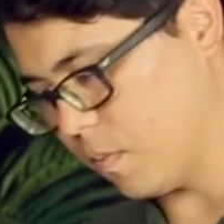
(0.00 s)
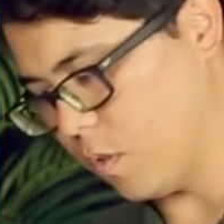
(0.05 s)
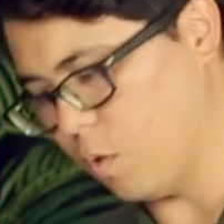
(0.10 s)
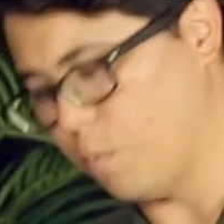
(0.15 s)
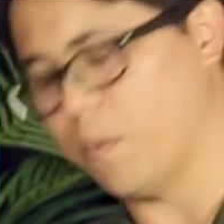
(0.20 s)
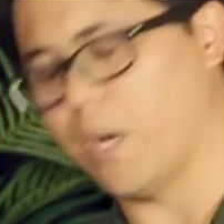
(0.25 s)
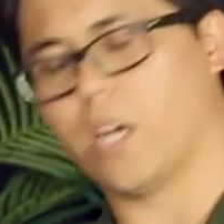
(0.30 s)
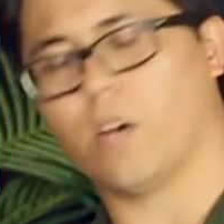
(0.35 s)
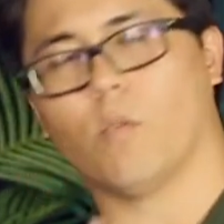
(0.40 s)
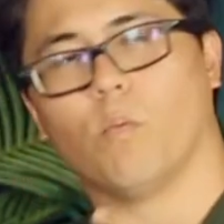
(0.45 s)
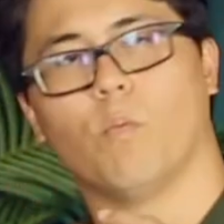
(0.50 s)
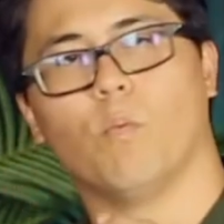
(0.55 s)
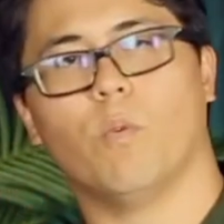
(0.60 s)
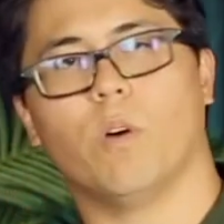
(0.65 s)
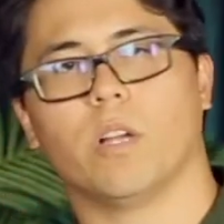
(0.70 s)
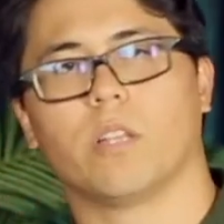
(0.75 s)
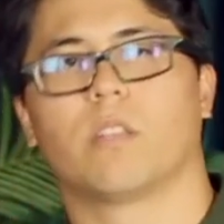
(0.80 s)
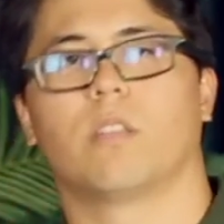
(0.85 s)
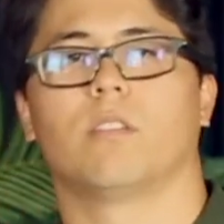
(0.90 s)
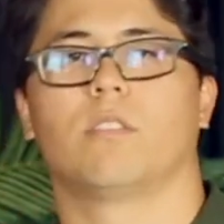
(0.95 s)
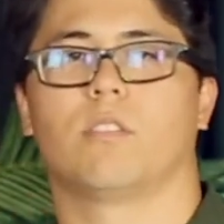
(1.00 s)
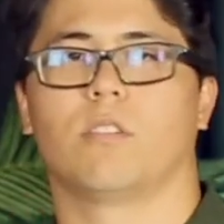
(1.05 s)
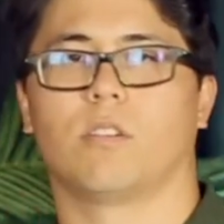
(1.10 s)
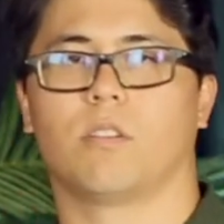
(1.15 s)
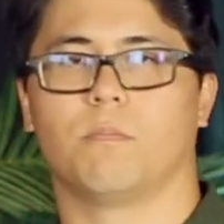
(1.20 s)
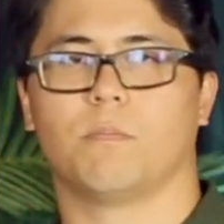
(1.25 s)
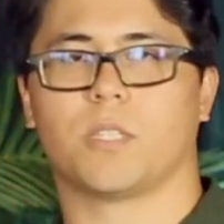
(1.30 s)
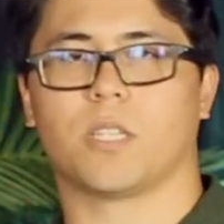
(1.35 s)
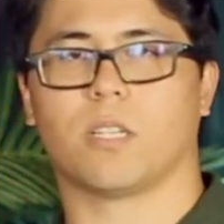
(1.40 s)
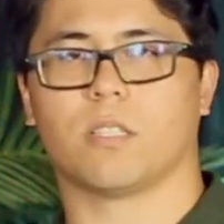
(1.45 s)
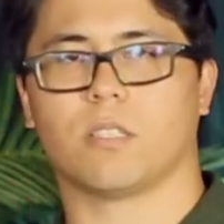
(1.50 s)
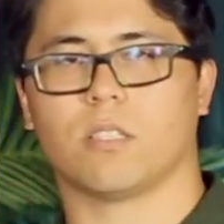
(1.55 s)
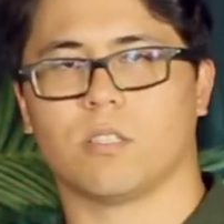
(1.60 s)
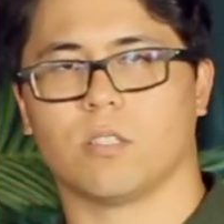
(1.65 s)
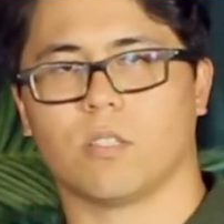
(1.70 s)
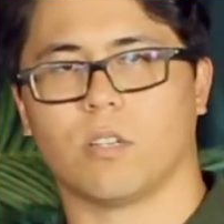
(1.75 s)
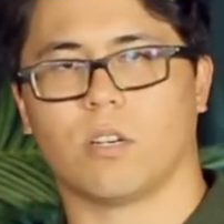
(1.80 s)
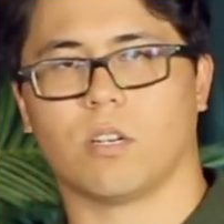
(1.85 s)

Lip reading: no matter what the circumstances